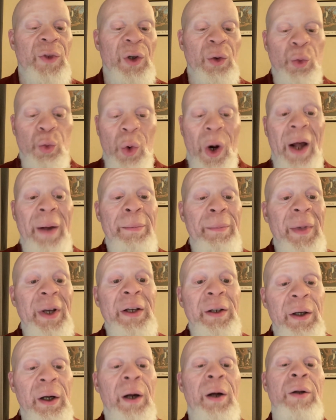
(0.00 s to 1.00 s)
White
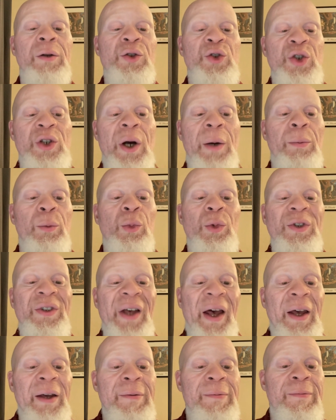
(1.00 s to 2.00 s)
Men Can't Jump was
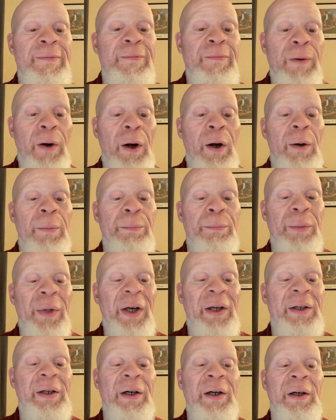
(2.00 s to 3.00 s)
a far
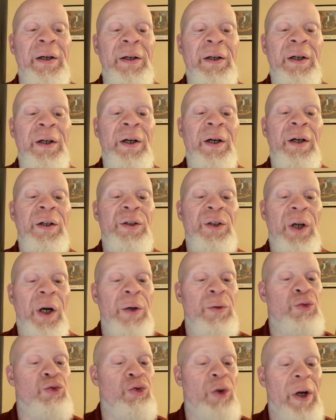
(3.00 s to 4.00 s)
better
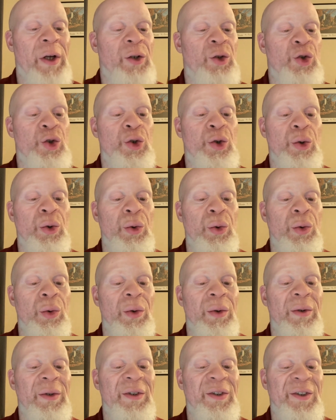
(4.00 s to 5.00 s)
directorial
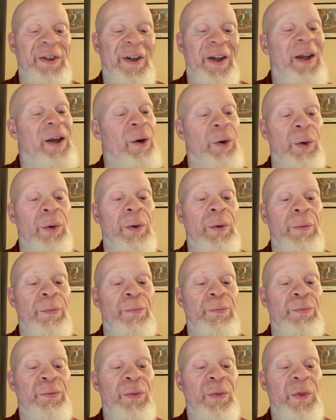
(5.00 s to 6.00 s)
tilt,
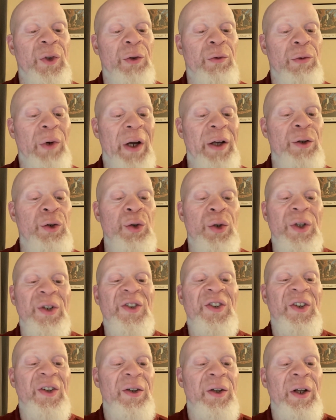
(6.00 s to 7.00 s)
right? You can
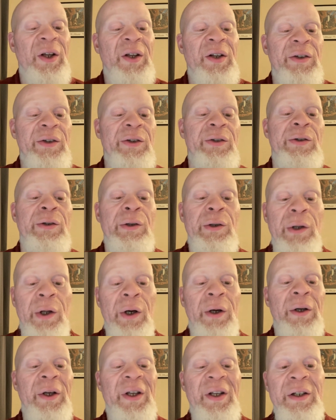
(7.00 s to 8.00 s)
see that
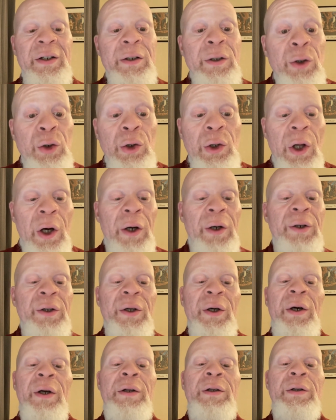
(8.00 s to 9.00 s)
he
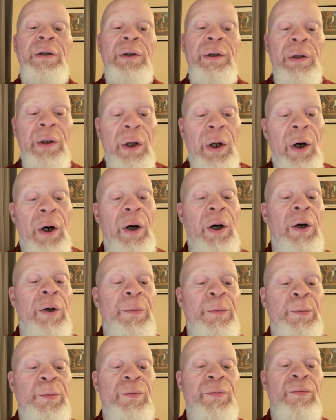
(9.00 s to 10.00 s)
learned a lot
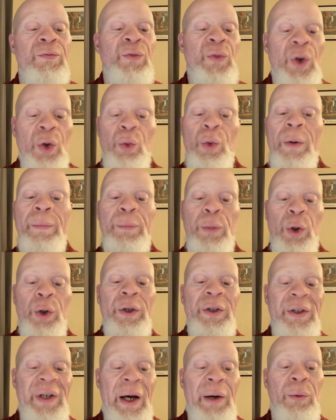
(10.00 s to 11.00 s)
when
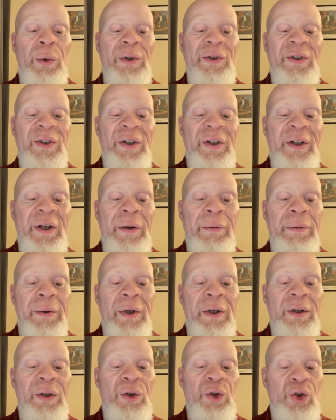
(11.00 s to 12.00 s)
putting that one
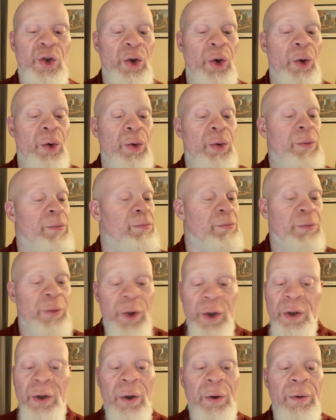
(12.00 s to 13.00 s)
together. So,
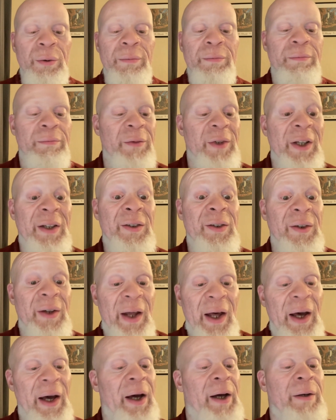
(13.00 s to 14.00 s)
you know, there's
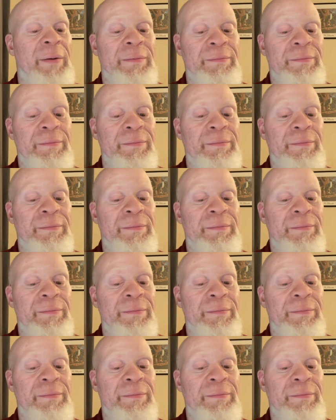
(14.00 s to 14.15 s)
that,